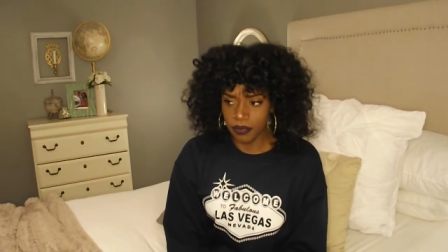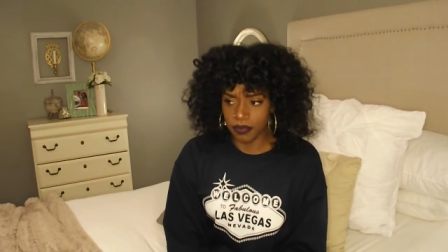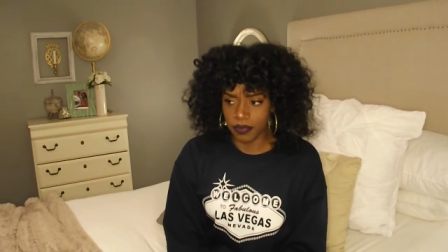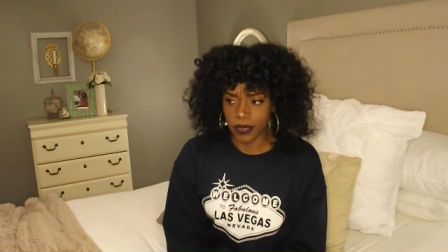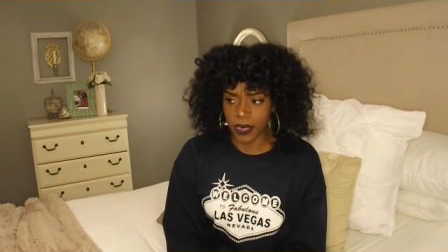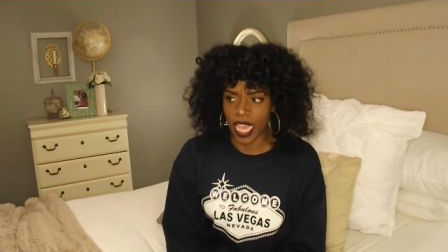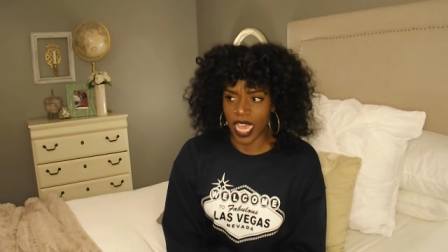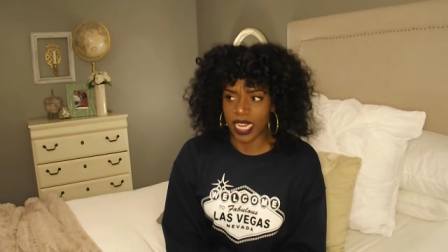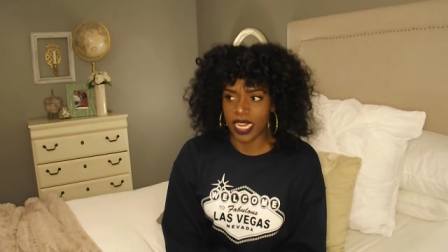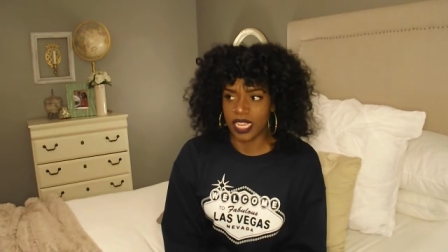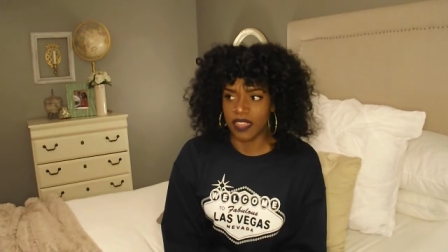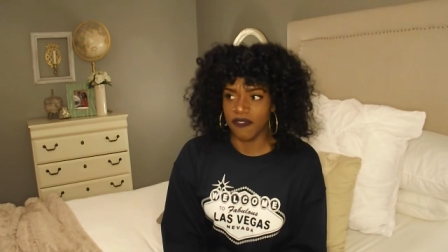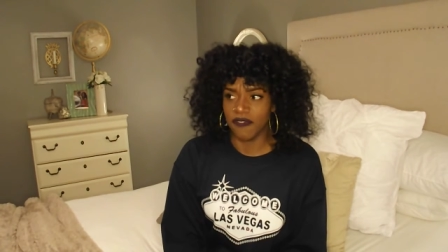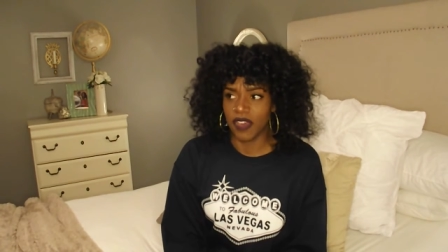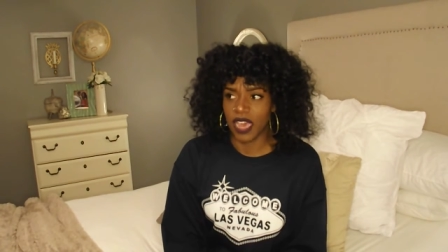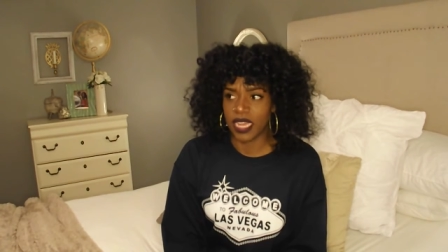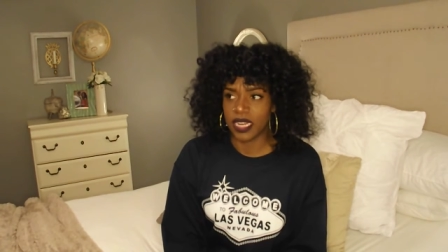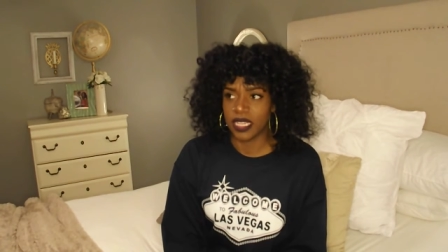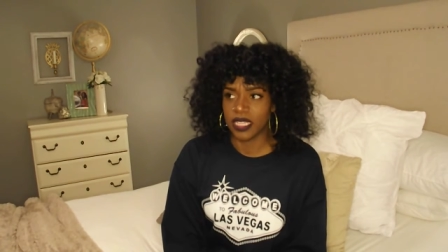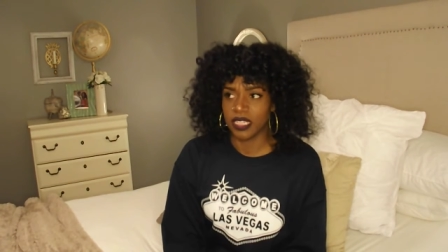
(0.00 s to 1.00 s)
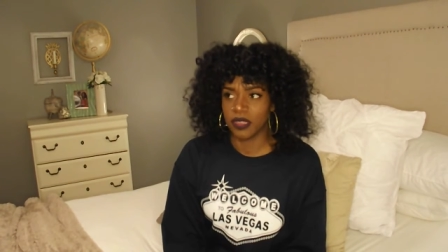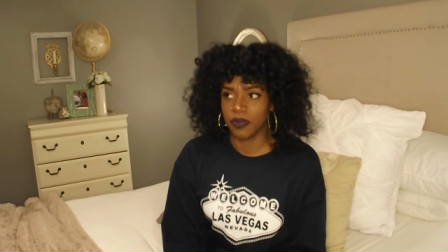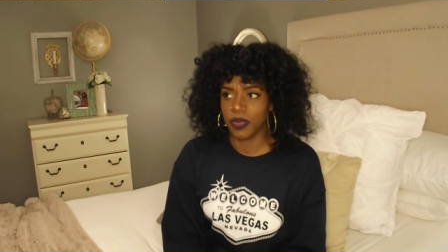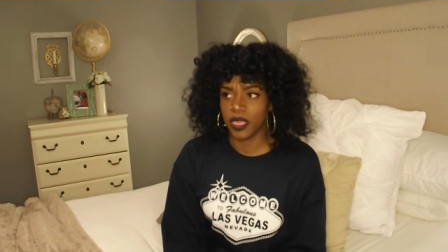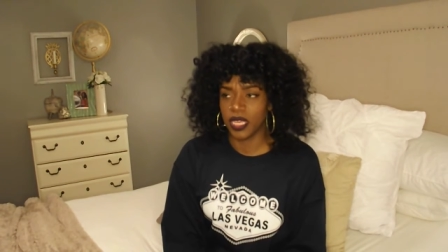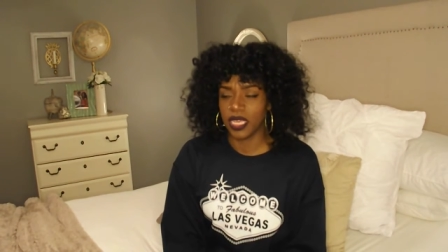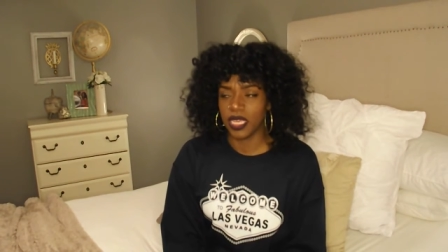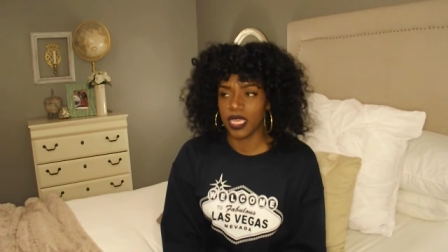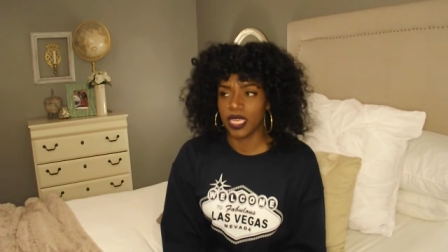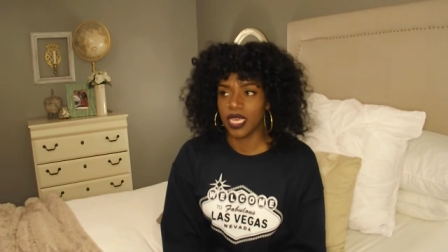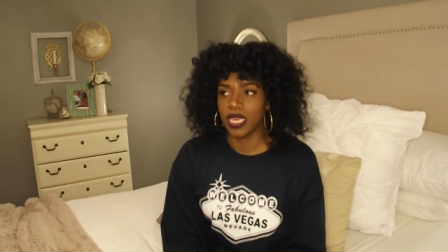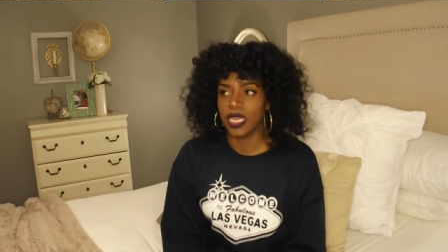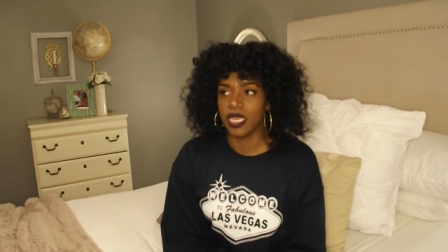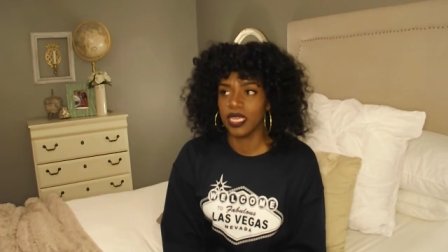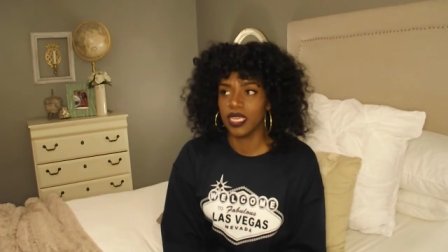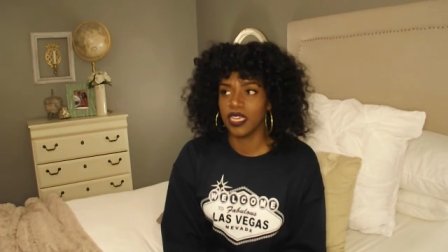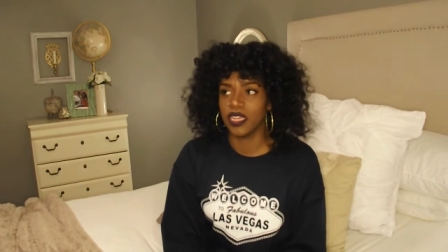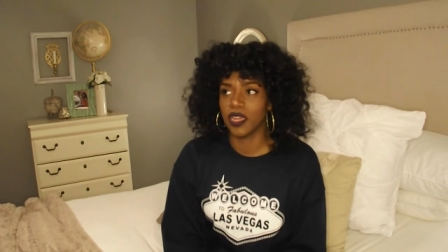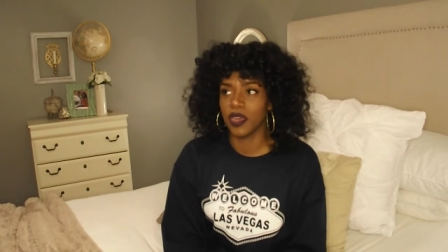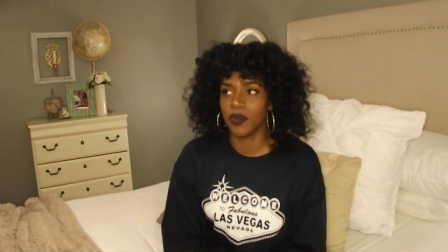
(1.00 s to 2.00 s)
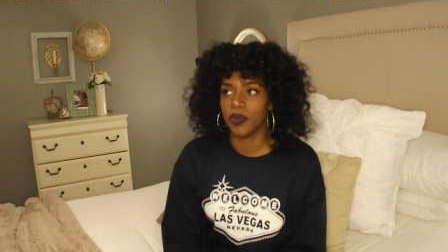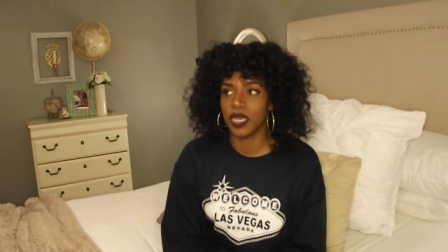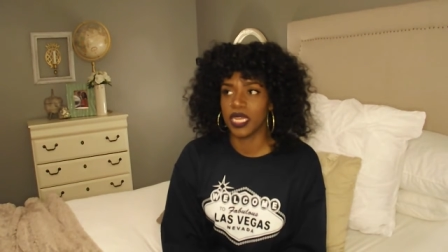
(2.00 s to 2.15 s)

I didn't find it to be, you know,